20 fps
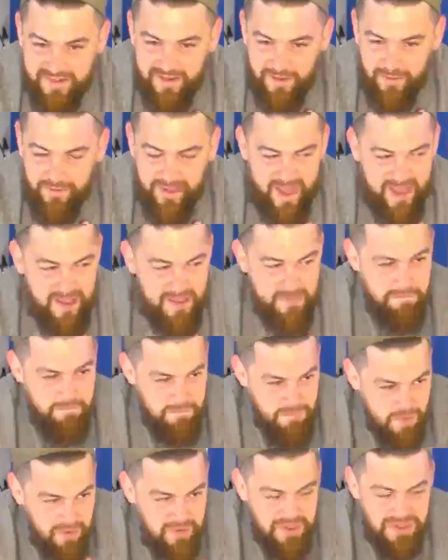Okay?
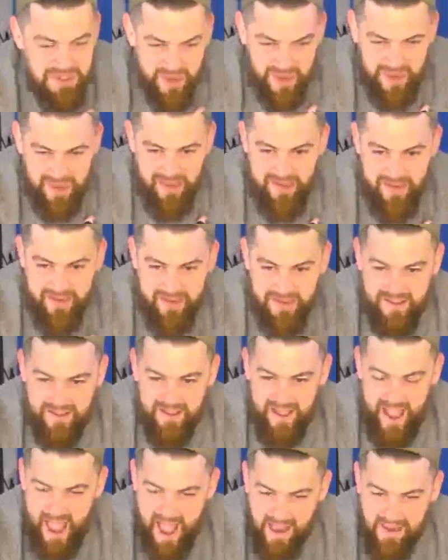Musa
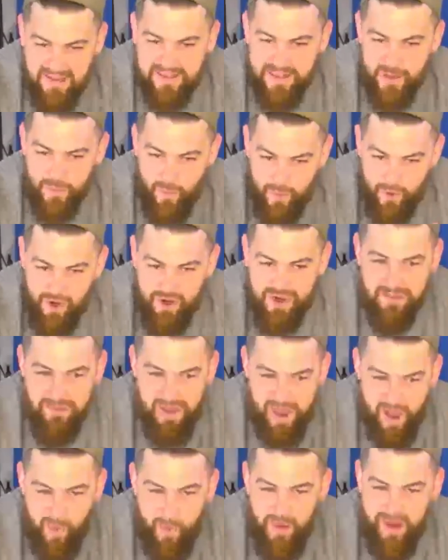has to worry
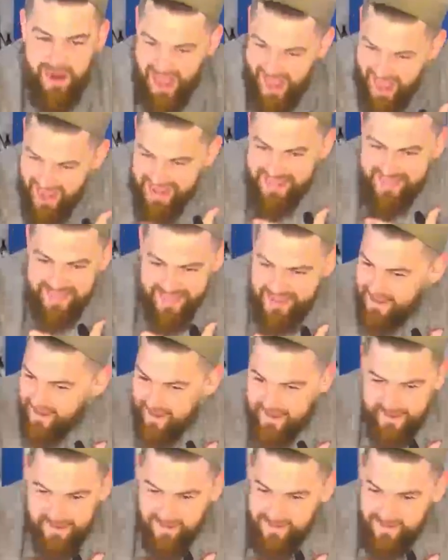about what I think,
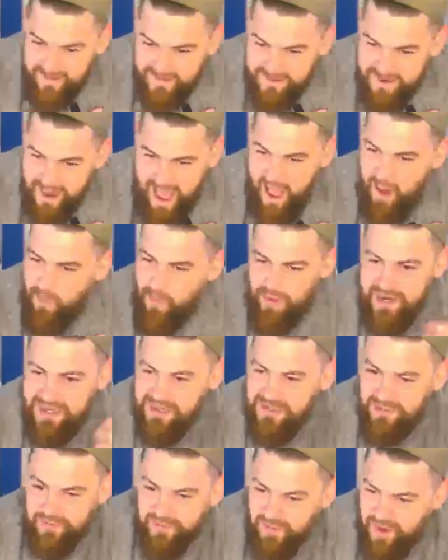not what
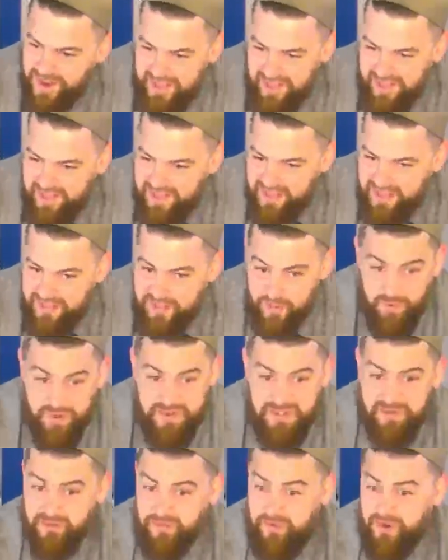his friend thinks or
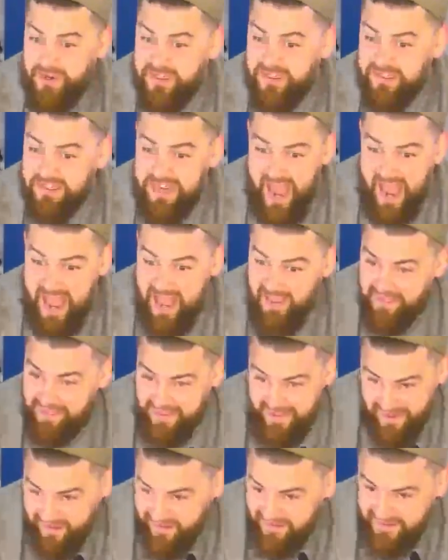his friend's dad
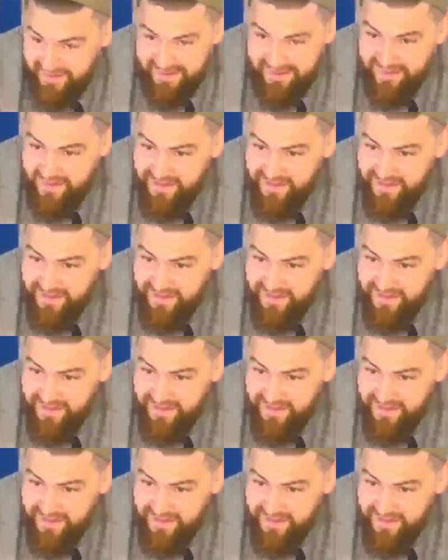thinks